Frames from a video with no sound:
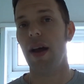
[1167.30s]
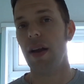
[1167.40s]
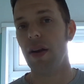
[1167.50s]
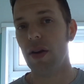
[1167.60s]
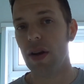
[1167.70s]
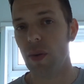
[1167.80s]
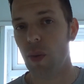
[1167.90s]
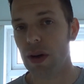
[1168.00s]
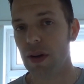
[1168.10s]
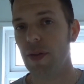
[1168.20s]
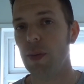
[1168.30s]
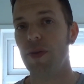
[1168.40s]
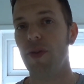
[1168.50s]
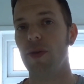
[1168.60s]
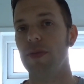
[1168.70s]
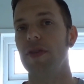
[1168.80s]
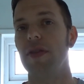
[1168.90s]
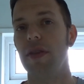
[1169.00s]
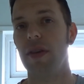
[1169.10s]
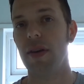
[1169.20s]
Look at the wonderful
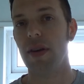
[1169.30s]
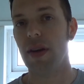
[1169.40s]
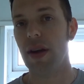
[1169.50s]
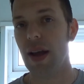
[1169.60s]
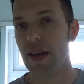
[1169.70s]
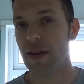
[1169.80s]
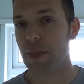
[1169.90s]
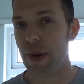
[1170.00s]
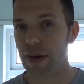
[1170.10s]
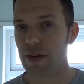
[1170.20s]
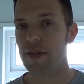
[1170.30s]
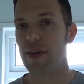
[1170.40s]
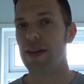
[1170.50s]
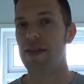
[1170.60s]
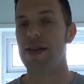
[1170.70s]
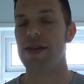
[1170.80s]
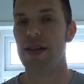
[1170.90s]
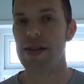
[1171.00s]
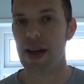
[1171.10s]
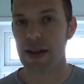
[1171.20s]
performance. Experience the
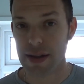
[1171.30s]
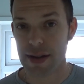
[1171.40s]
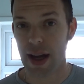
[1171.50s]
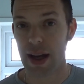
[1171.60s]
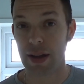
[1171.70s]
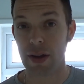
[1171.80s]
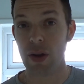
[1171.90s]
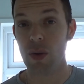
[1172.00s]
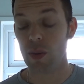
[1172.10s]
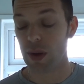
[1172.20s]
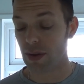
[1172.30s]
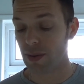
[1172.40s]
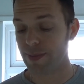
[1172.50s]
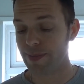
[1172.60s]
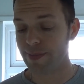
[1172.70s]
fantastic scent, and you will